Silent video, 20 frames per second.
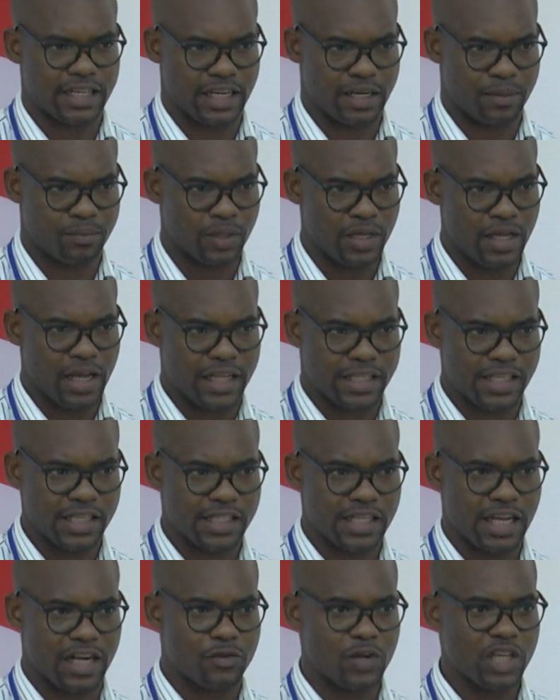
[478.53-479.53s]
I
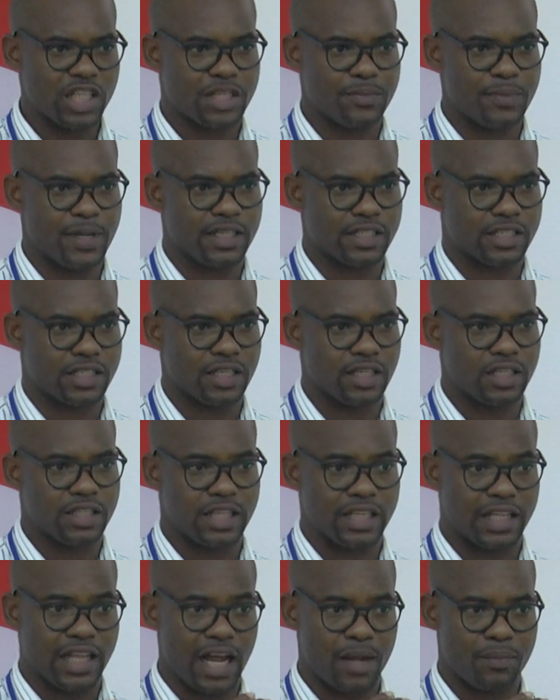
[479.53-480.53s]
think the arrangement,
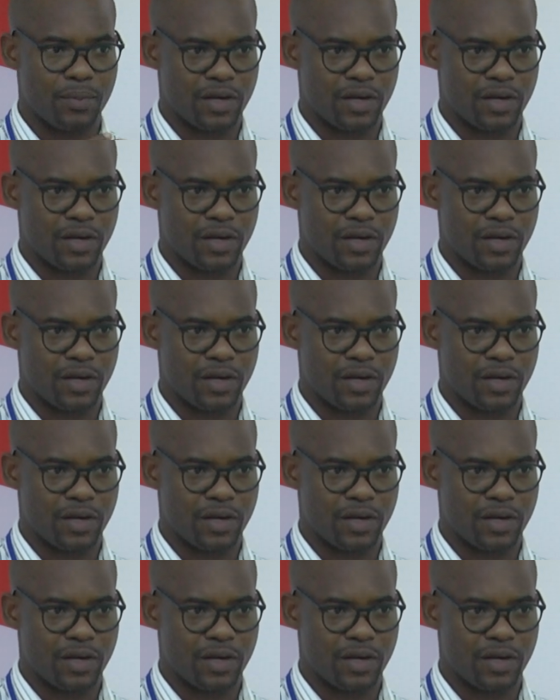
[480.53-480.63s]
the lab